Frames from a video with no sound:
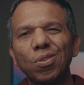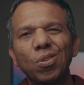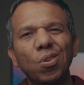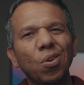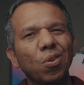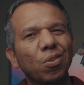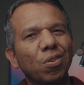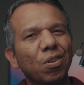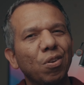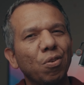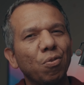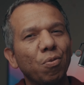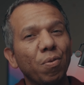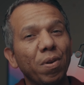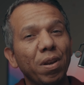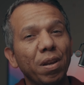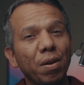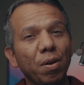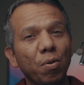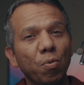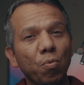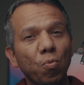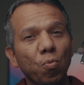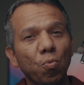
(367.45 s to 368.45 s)
doesn't
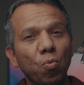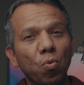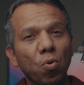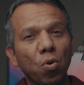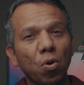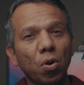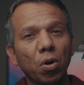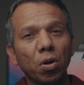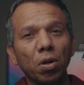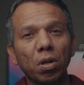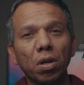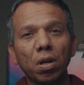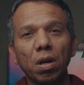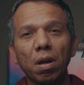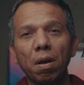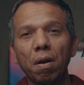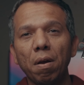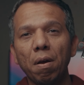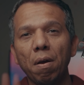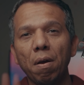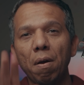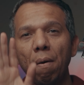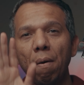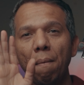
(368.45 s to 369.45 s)
really work,
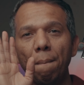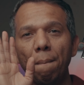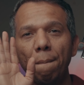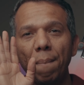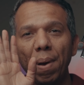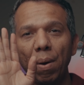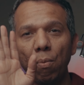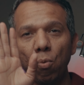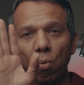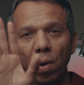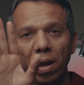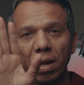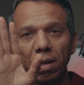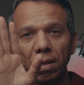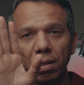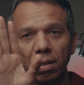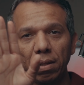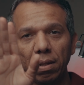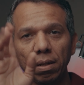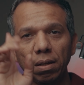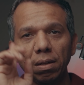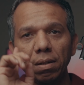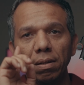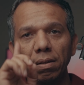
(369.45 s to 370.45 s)
but
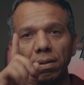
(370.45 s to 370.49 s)
wait,